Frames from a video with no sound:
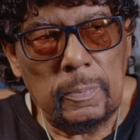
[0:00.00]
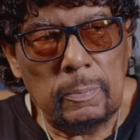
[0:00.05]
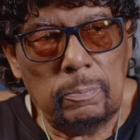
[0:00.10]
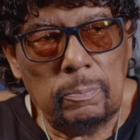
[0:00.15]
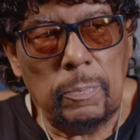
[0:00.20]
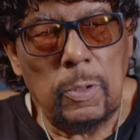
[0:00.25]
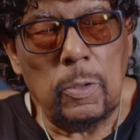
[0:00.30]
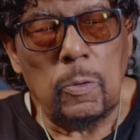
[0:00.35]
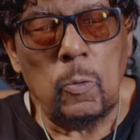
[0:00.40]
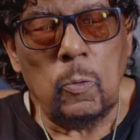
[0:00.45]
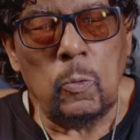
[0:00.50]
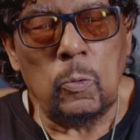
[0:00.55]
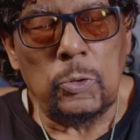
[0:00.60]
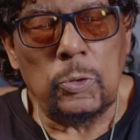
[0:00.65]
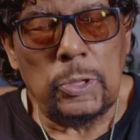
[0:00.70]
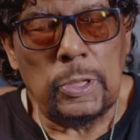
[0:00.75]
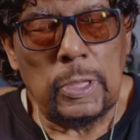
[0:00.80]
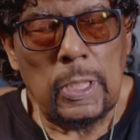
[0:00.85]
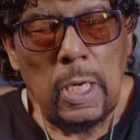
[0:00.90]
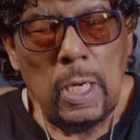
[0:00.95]

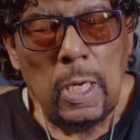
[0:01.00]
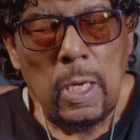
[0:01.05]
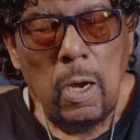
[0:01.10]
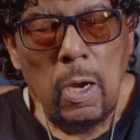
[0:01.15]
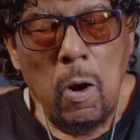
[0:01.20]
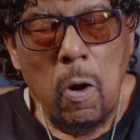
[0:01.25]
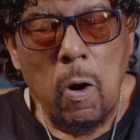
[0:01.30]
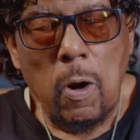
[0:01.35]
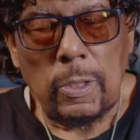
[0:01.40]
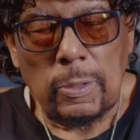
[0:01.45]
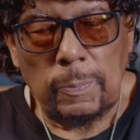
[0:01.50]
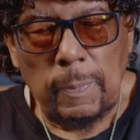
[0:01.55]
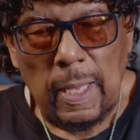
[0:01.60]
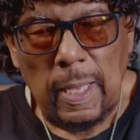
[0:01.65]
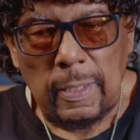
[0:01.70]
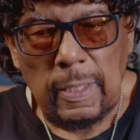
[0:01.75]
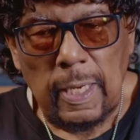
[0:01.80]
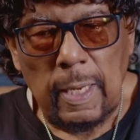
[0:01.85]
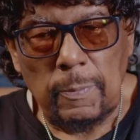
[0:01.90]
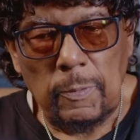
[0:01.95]
blues artist by
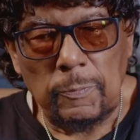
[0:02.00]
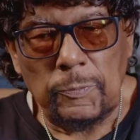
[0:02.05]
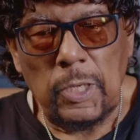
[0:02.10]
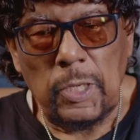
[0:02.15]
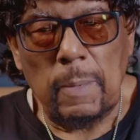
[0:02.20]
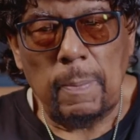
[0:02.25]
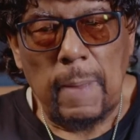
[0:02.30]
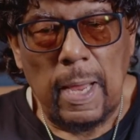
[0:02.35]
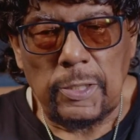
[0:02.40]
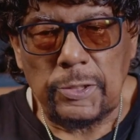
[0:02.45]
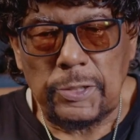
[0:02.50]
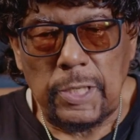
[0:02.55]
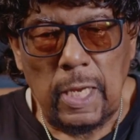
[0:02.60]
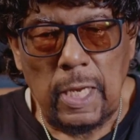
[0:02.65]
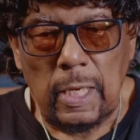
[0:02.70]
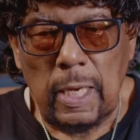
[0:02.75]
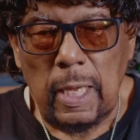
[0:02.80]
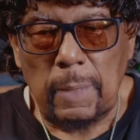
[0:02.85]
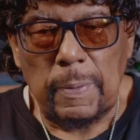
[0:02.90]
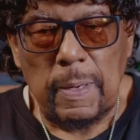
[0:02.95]
the name of J. Mac
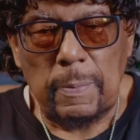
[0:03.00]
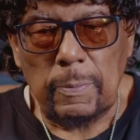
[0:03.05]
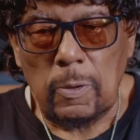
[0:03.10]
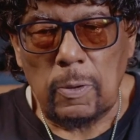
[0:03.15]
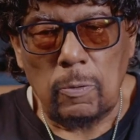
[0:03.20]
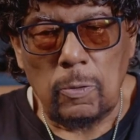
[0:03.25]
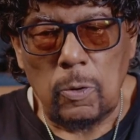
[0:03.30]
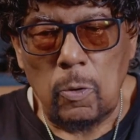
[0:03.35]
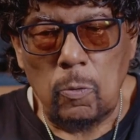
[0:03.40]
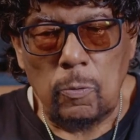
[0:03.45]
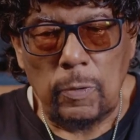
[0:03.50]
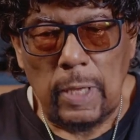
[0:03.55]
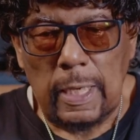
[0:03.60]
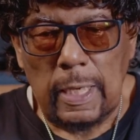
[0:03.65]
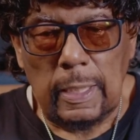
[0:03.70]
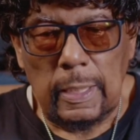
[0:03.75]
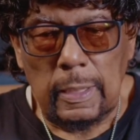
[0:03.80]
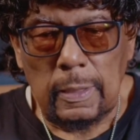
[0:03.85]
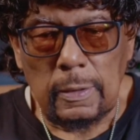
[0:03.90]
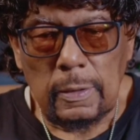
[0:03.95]
Shannon. A lot of people don't know who that
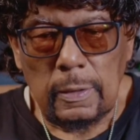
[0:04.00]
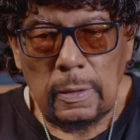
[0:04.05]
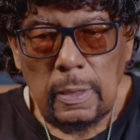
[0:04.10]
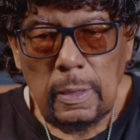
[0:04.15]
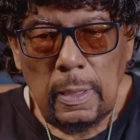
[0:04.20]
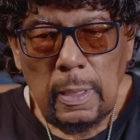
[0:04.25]
is.